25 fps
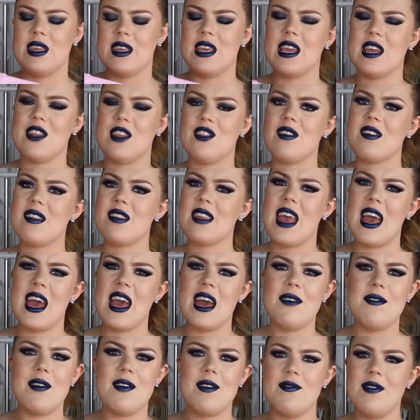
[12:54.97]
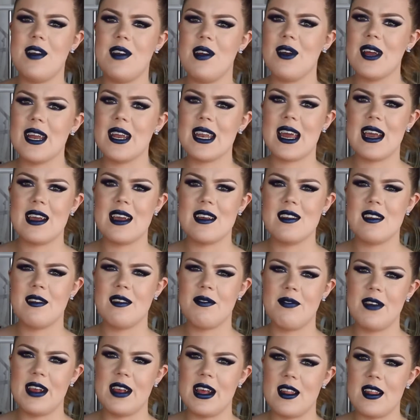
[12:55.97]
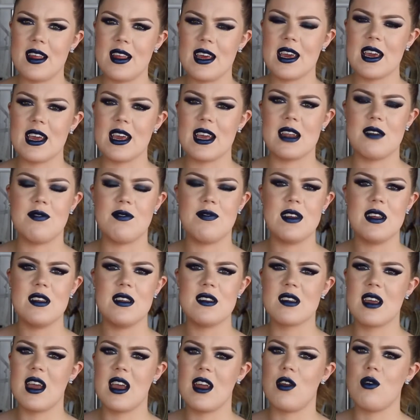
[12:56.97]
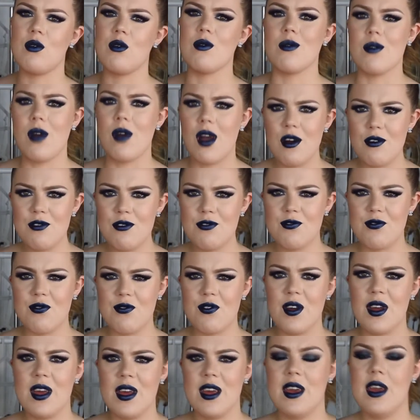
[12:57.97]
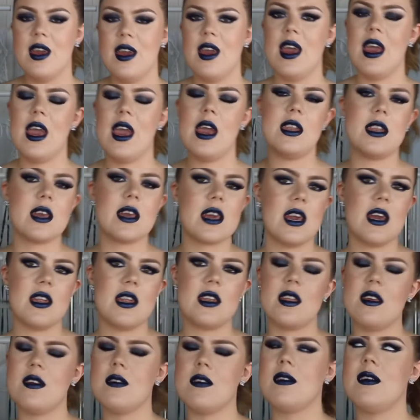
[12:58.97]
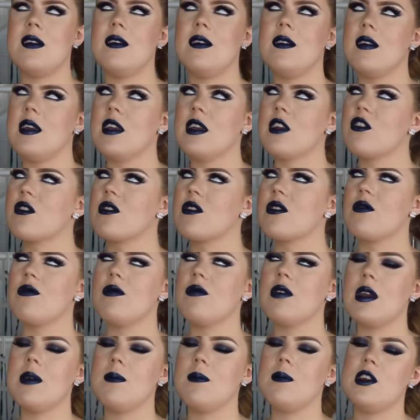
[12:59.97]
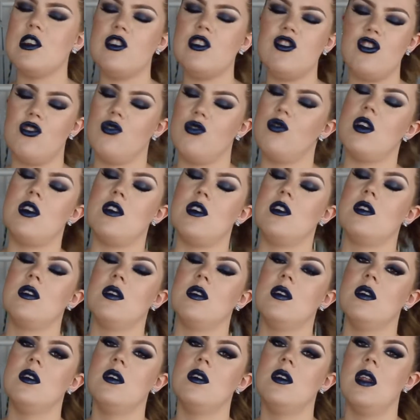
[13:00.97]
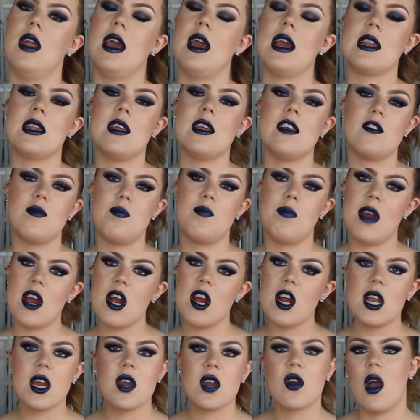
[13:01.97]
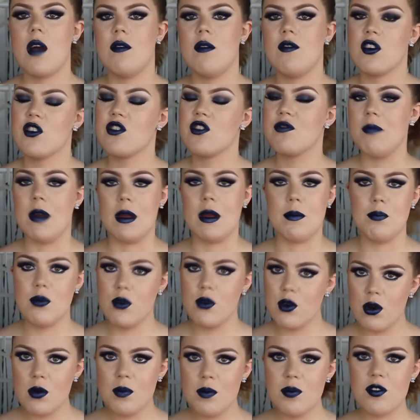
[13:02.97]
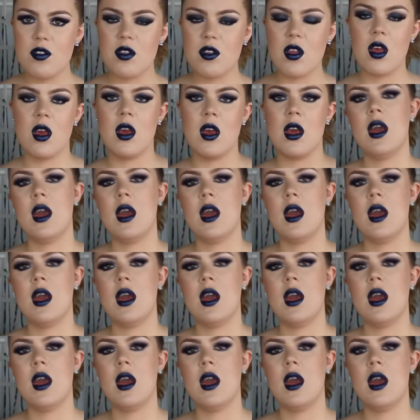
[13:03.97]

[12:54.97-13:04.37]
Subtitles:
It doesn't have a very nice feeling. It feels kind of rough, and again, this is extremely short. Like, this barely covers my boobs.